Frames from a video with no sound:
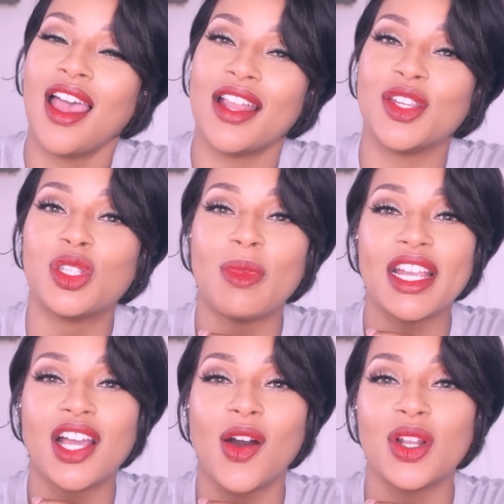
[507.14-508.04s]
And use
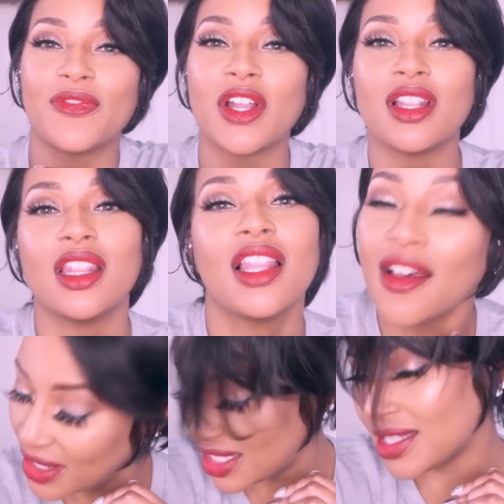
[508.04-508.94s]
my code if you're
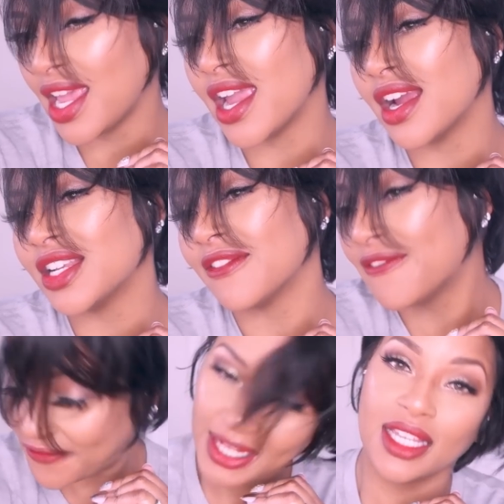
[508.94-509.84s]
loving this hair and you're
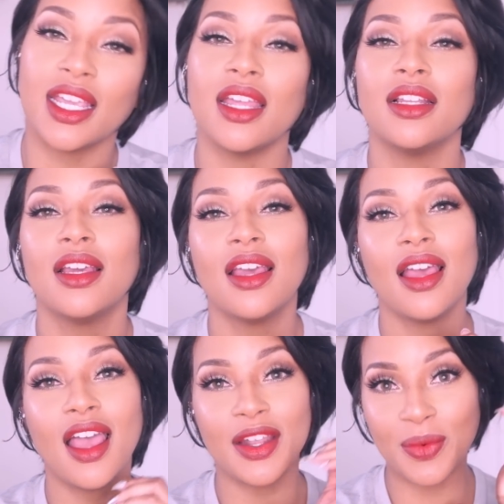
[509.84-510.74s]
feeling it
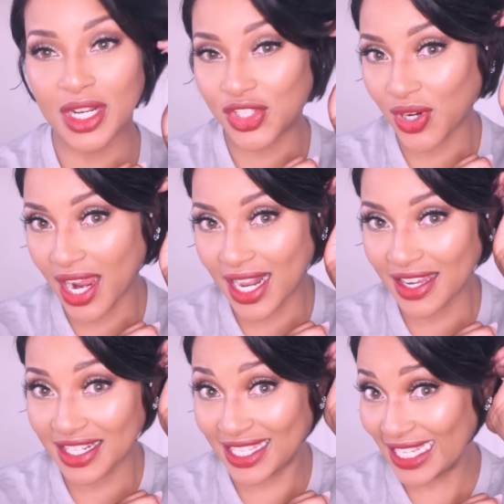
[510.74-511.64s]
and you want to try it
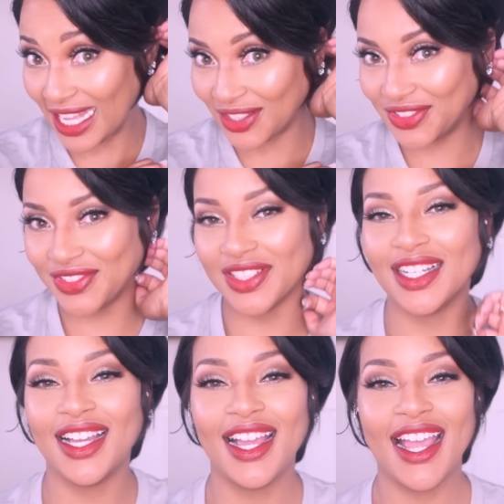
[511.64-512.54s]
out yourself.
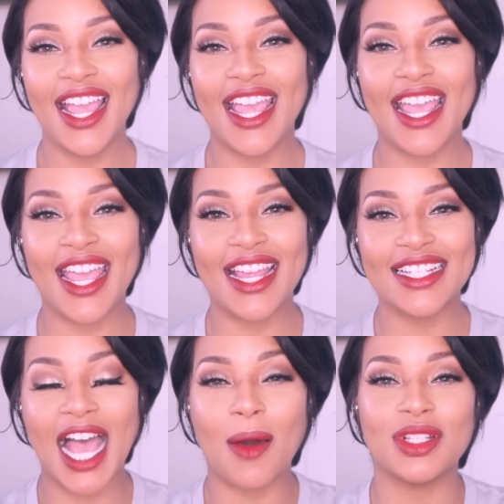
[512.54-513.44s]

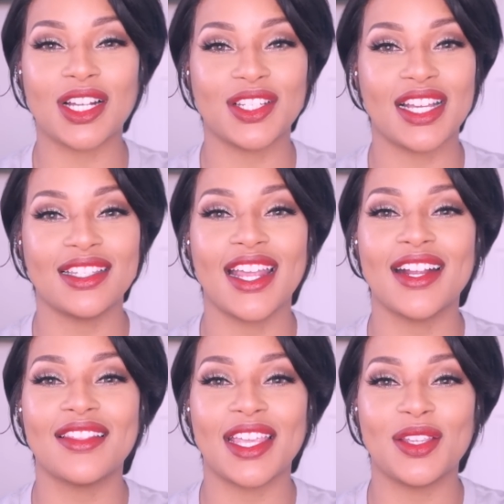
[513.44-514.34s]
And I will talk to you guys
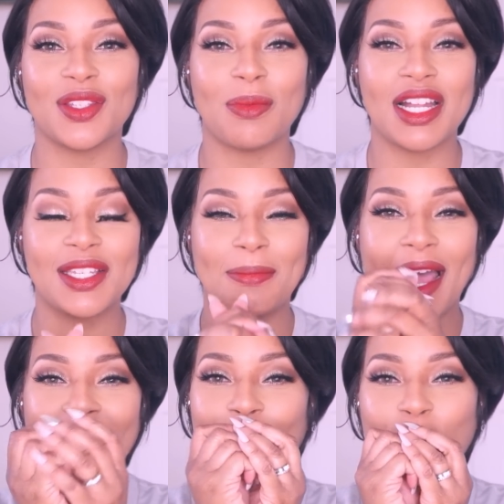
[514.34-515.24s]
later. Thank you so much.
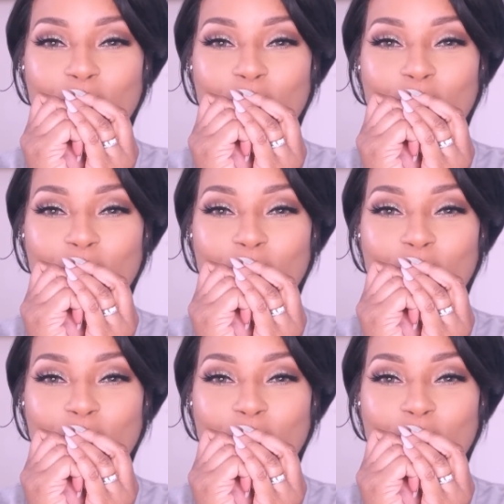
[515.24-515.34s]
Bye.